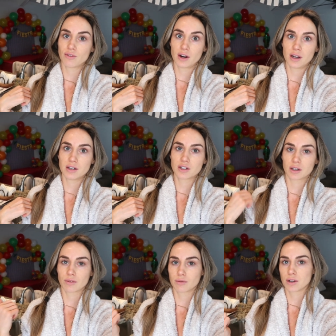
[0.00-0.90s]
fridge
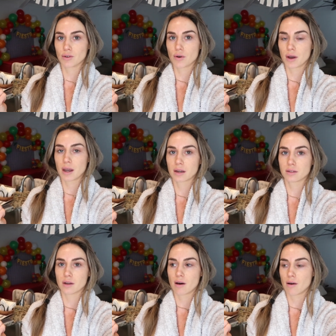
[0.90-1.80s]
like real quick.
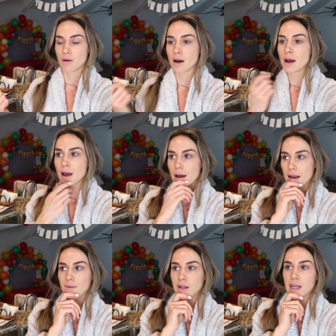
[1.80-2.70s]
So
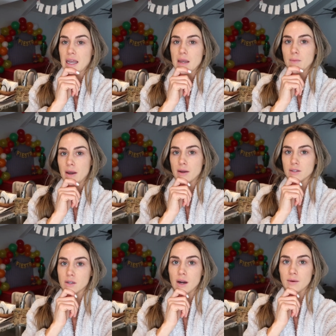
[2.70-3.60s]
I have like eight
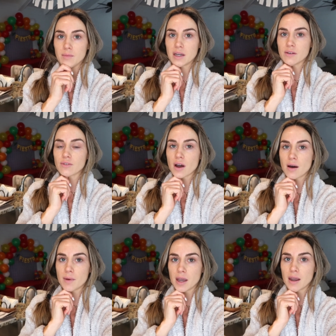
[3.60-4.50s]
pounds of ground beef
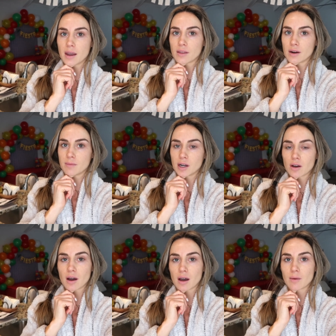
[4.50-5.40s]
coming that
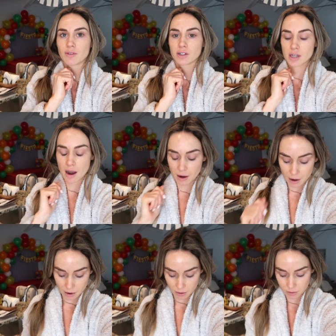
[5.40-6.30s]

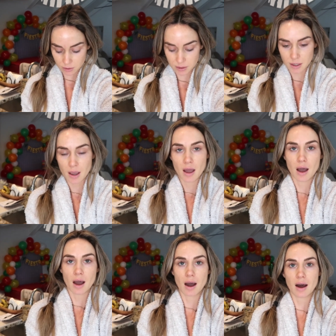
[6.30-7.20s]
I'm gonna cook up for tacos.
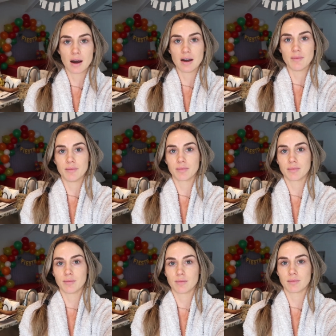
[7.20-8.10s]
Um,
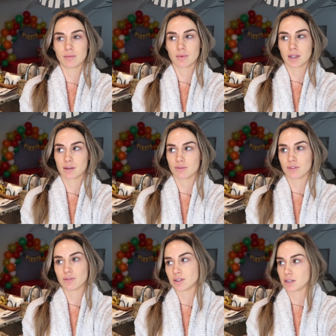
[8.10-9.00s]
like
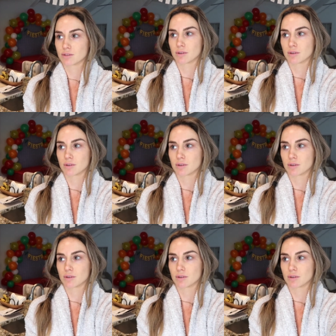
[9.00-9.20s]
15,